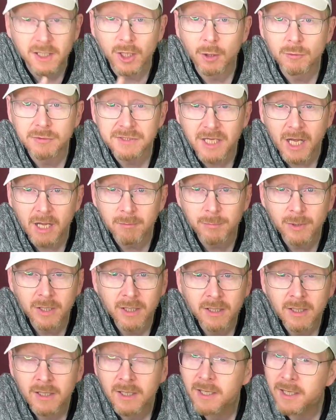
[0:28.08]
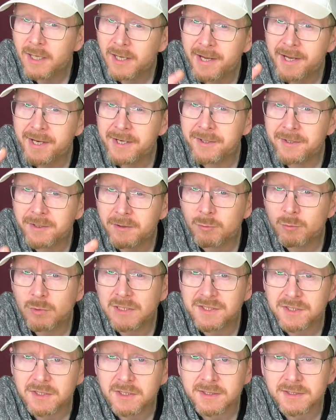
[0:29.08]
close up, and
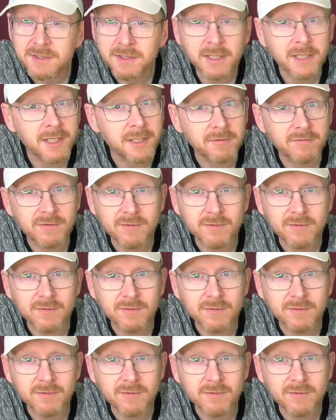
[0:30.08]
we see us in a